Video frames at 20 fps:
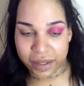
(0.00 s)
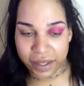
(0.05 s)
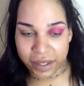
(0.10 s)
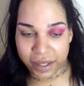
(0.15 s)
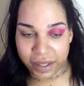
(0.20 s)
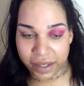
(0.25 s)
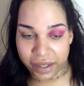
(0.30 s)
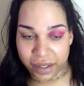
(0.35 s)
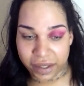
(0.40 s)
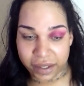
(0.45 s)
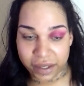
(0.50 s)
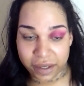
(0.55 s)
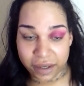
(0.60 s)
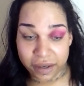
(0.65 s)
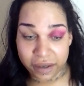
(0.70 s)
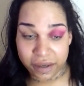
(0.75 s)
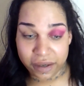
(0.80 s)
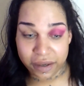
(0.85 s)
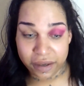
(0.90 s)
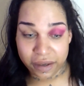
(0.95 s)
and
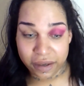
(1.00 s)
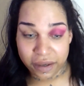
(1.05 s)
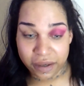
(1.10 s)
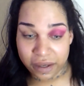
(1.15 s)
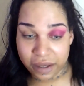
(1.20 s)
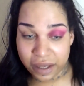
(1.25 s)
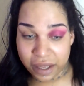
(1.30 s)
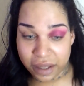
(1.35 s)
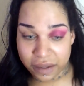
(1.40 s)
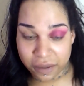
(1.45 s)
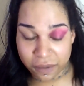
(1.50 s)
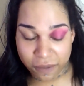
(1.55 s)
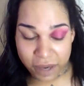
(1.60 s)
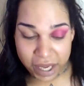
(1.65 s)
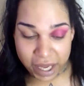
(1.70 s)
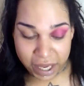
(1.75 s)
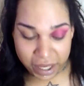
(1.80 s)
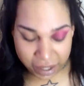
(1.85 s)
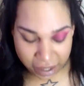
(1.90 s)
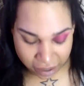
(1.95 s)
the way
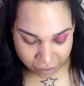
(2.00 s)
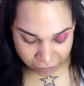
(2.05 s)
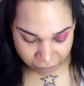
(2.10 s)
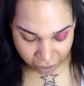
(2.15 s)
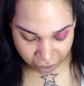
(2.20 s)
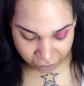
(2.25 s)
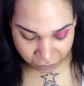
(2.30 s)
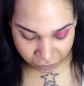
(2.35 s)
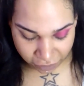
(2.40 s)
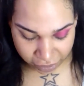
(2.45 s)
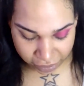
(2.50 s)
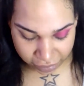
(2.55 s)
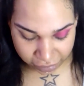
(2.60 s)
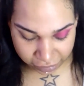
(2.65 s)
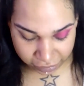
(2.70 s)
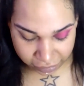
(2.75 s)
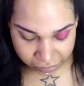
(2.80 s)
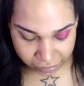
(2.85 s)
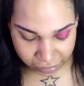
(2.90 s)
I cut my crease